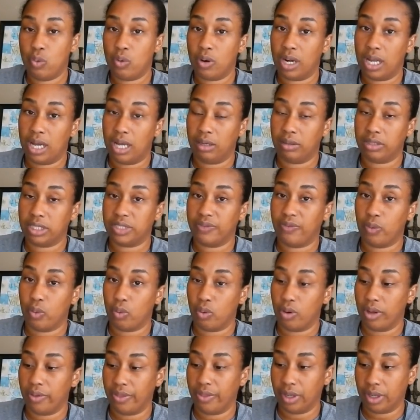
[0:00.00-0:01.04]
$4
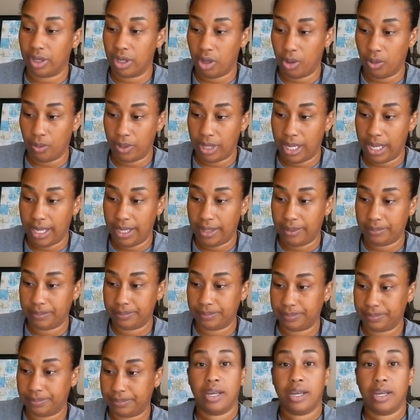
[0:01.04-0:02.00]
for the Colgate.